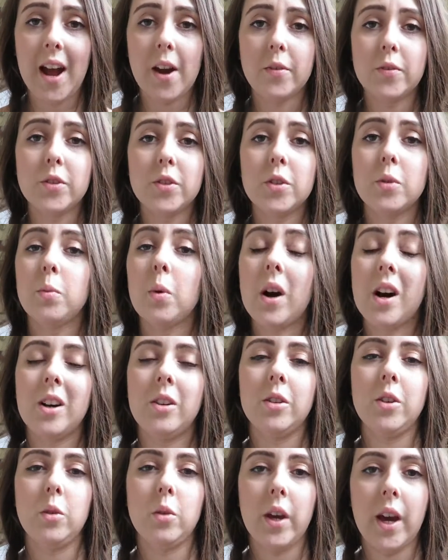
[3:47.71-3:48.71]
after a
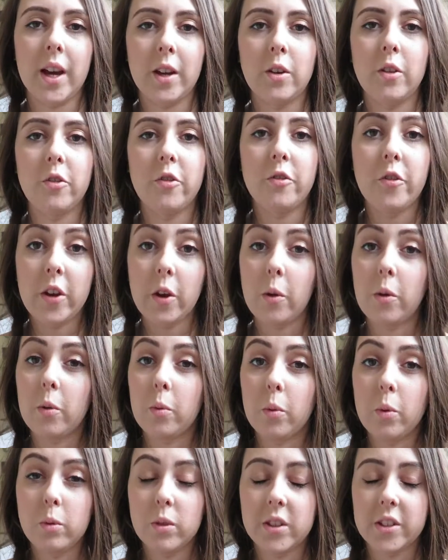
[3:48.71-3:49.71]
while you cannot feel
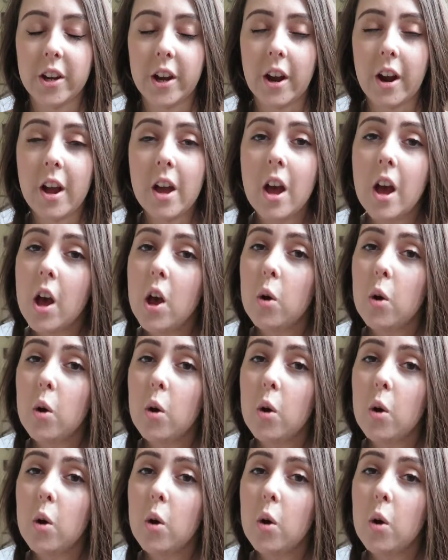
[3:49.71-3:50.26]
the water,